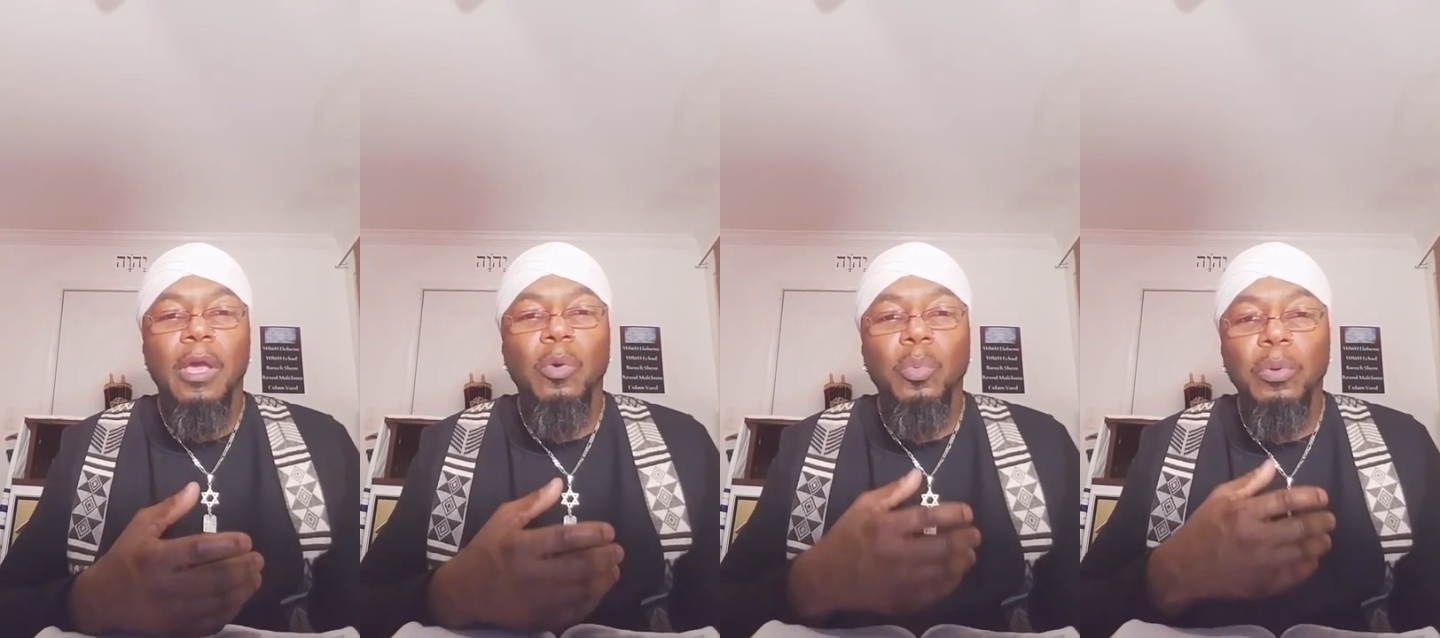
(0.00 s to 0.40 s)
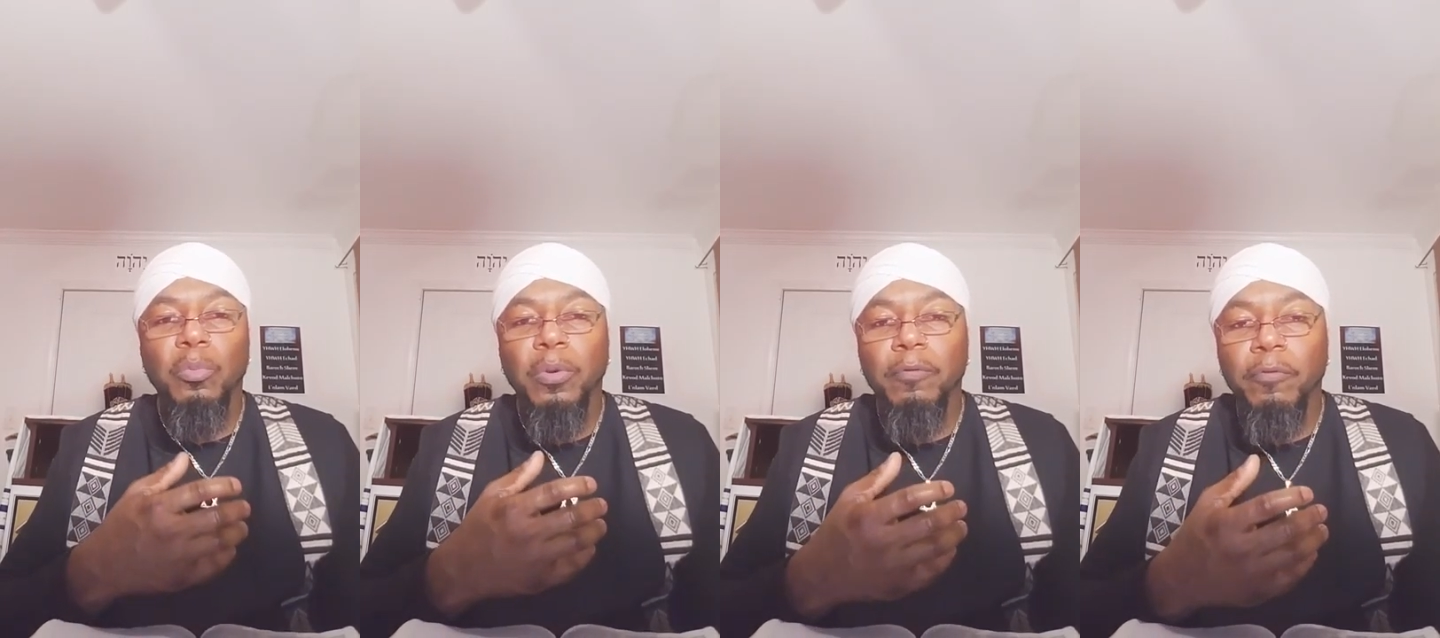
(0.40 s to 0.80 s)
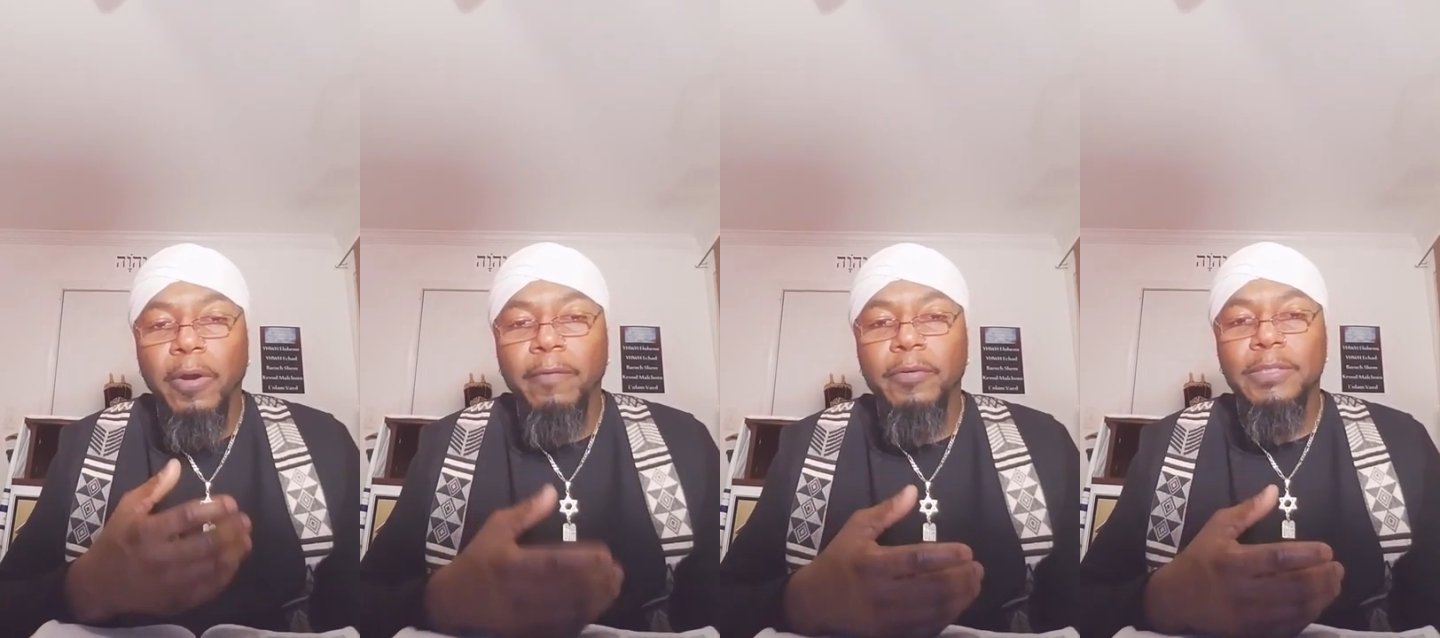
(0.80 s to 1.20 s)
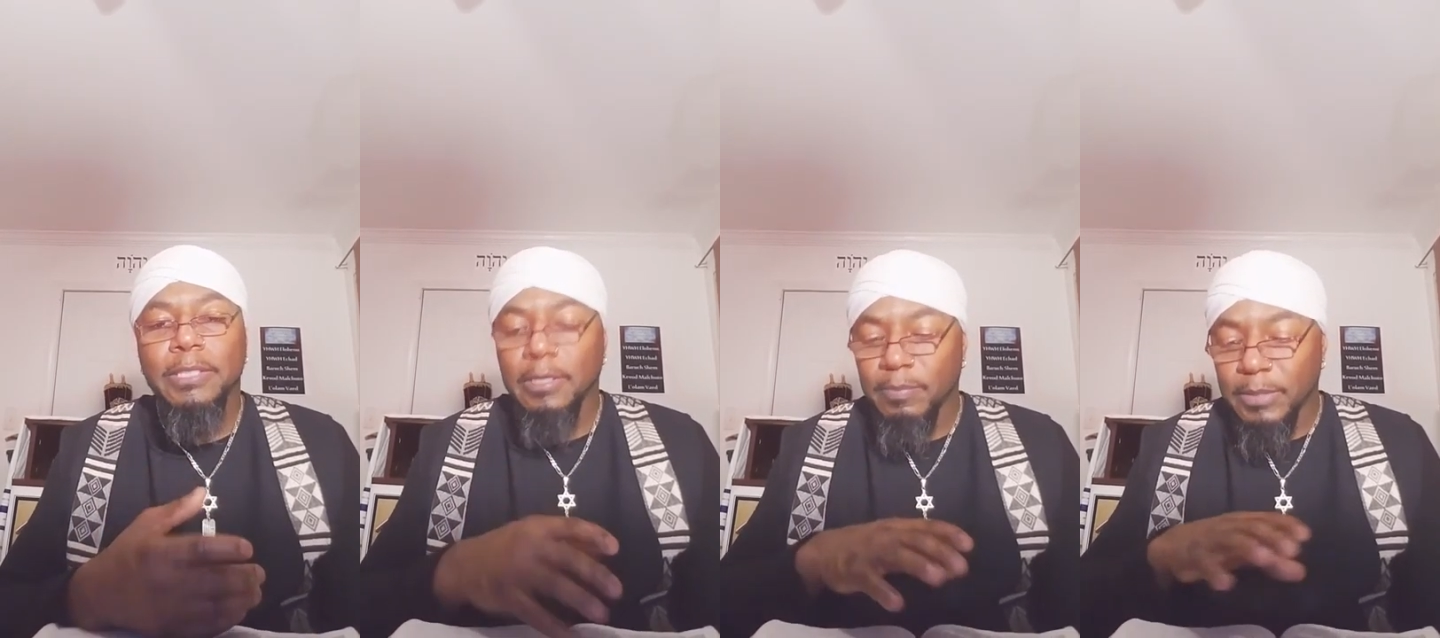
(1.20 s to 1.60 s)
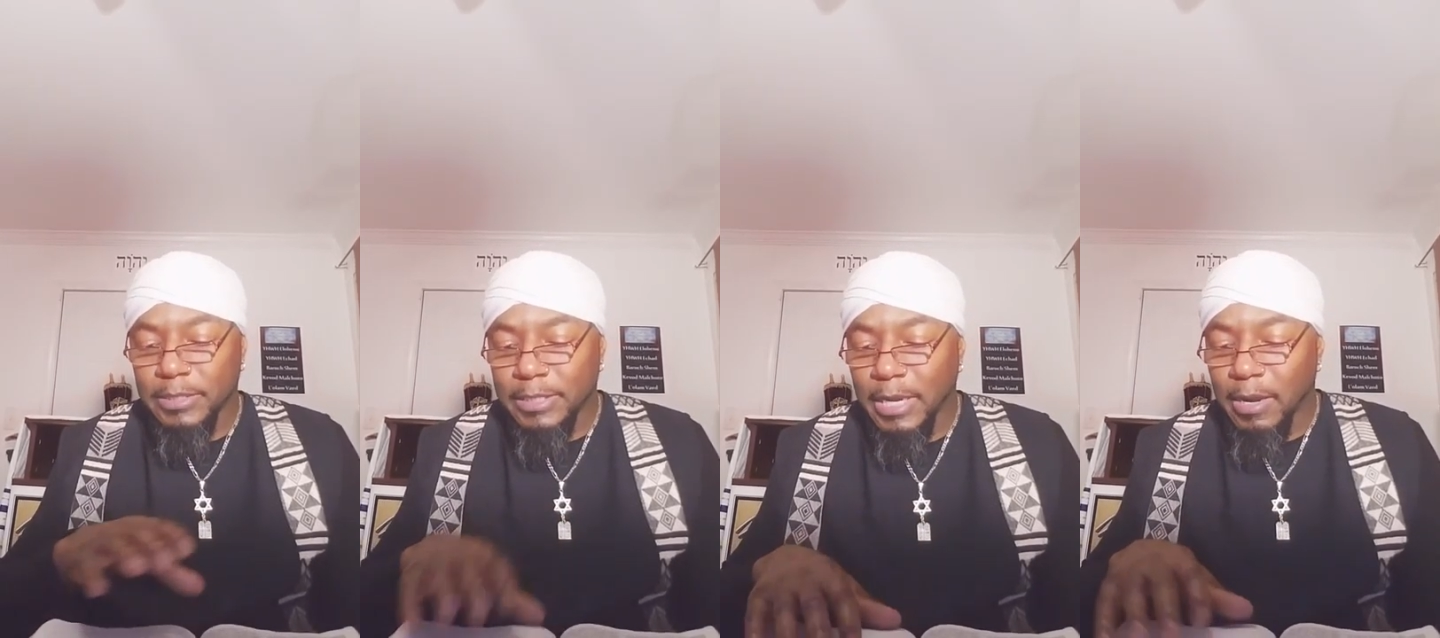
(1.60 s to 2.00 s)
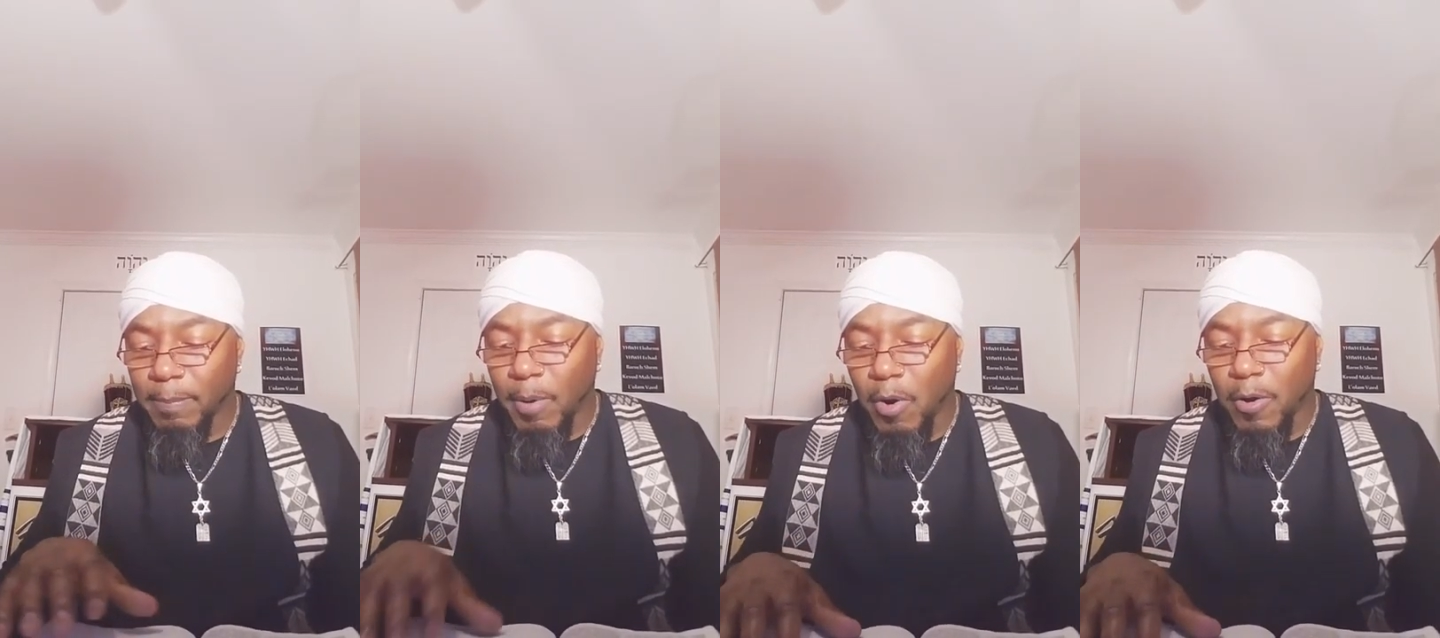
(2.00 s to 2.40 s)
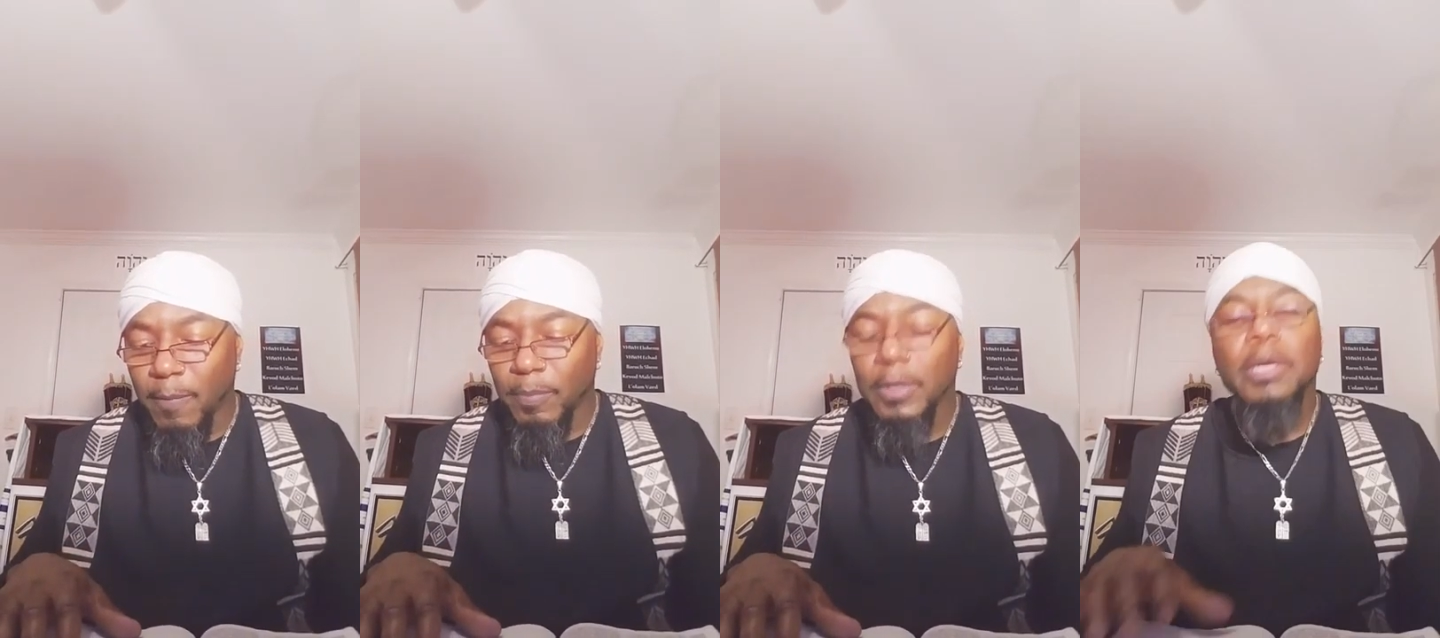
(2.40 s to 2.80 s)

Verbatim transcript: and when we reverence Him, the second part